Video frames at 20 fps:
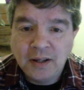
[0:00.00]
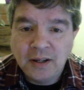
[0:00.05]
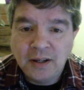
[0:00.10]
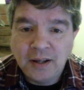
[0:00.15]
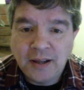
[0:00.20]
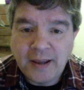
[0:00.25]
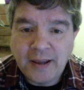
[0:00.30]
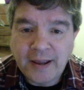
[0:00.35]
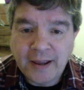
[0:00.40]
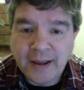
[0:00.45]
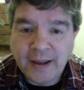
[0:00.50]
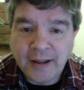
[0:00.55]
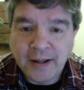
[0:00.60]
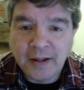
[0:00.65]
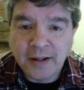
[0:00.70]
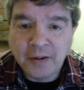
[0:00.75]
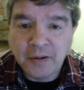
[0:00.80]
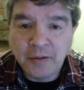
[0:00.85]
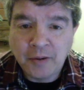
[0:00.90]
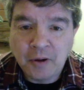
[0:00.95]
and
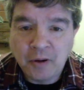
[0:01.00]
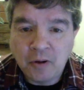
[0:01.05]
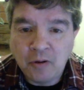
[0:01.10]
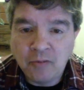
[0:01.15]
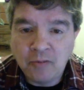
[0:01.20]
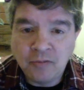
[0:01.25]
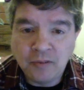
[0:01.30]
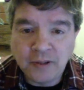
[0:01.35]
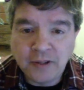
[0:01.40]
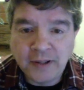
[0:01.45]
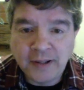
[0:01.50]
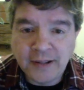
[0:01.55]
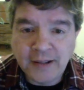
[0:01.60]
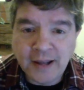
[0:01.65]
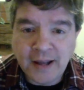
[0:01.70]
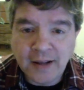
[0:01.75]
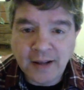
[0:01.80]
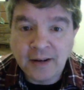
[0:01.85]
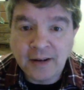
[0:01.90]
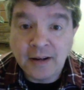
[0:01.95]
hopefully that
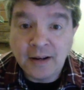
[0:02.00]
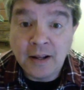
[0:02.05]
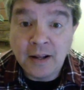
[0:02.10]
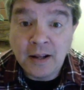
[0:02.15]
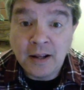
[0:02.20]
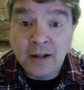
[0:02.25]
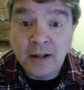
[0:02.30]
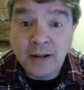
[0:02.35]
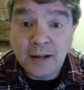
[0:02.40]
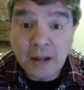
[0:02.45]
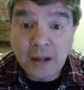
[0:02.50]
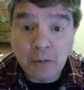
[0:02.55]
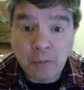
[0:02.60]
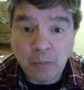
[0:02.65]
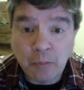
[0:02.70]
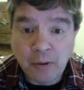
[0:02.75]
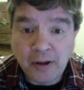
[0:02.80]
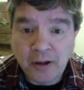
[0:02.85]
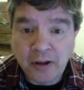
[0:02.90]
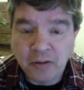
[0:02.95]
will
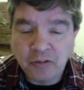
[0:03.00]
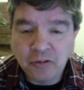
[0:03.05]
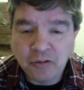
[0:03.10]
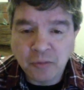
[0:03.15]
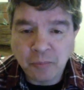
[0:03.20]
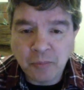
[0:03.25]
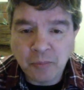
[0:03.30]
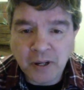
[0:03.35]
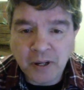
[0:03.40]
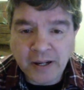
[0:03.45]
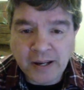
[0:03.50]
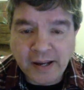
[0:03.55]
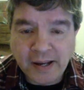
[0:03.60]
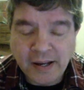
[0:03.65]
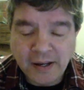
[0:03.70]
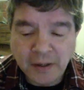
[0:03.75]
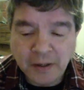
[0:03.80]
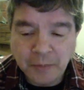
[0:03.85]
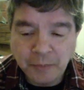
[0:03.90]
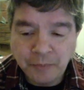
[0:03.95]
bring in some money.
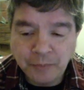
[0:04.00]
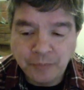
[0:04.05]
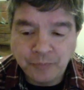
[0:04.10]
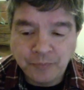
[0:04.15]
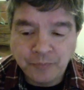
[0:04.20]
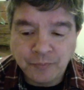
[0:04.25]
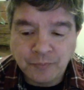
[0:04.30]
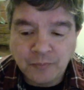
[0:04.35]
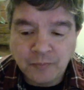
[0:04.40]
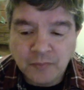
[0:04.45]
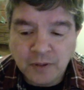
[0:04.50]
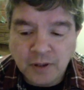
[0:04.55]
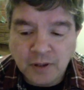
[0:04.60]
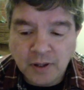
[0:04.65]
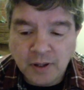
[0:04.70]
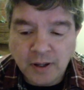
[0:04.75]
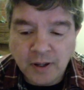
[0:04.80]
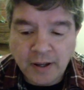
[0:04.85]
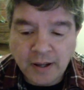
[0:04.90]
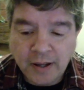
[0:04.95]

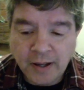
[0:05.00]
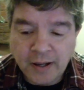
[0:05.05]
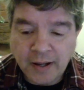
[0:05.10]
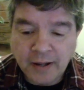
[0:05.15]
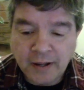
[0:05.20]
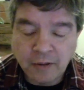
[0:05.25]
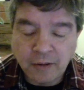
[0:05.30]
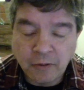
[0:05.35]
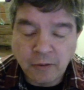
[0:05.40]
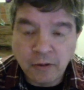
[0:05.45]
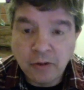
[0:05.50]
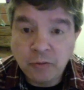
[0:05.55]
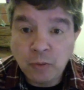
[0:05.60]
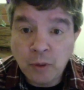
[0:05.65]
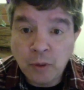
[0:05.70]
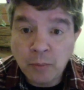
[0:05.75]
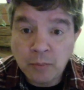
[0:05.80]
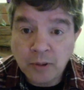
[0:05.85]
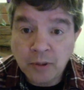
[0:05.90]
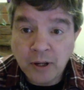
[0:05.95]
And there is one
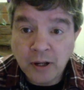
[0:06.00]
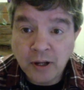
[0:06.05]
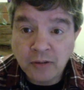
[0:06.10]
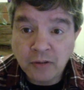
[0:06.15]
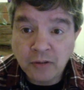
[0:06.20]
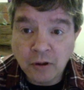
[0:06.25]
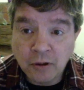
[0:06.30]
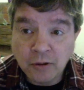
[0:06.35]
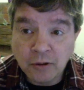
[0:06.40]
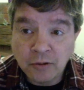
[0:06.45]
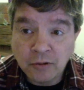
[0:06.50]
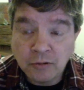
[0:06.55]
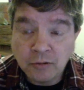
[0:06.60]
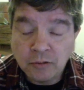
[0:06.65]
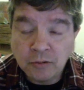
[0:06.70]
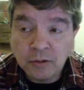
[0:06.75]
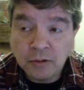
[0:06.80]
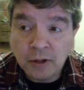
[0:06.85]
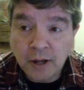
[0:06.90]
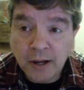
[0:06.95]
place
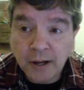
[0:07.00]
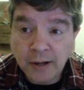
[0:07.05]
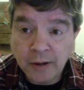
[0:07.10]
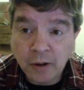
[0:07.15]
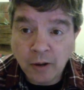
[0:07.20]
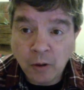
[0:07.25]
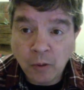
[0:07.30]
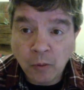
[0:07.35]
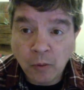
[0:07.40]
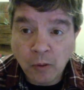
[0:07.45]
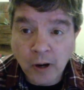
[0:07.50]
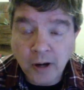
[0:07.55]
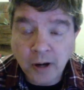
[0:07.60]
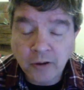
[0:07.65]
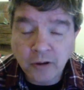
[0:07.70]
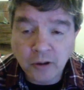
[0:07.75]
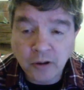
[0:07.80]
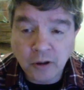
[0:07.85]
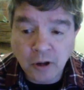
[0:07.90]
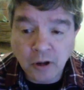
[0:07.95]
I know where I should
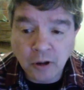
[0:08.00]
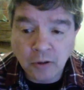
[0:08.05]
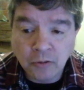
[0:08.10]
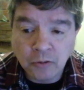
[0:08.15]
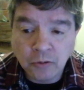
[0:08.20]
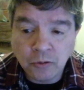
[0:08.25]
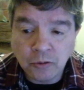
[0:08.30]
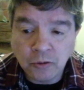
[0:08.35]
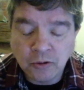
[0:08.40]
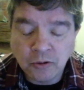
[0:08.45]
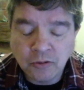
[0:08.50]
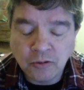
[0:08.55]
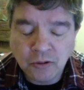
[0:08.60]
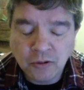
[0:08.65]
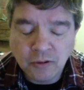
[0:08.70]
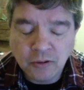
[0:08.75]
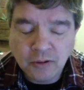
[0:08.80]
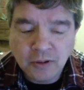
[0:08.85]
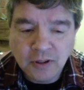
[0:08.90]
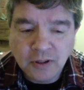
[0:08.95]
go to
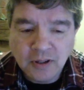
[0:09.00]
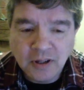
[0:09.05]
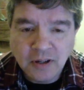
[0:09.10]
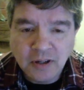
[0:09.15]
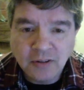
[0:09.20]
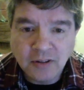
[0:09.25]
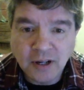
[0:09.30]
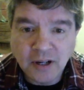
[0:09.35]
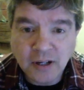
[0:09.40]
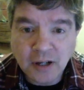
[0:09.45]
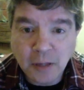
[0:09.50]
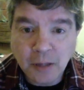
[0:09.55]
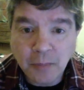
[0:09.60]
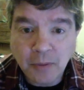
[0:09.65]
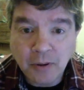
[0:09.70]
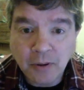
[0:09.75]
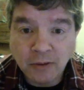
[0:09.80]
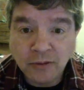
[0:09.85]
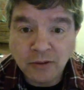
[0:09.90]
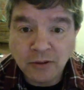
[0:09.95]
check up
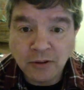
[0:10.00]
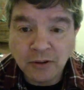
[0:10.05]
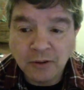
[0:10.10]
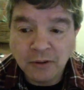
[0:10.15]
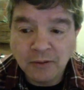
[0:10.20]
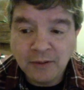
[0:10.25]
onto.